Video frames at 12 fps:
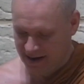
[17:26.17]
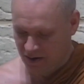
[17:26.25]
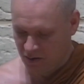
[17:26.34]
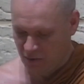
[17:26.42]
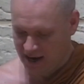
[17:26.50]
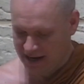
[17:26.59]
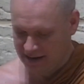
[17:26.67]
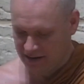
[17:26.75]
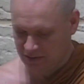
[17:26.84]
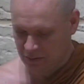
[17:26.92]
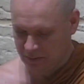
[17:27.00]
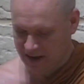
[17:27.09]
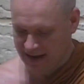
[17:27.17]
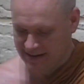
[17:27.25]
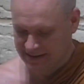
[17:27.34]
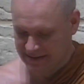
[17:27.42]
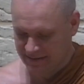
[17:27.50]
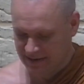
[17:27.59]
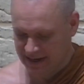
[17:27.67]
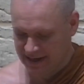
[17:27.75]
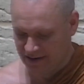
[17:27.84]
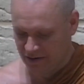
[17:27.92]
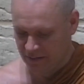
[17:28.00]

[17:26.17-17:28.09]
when to passively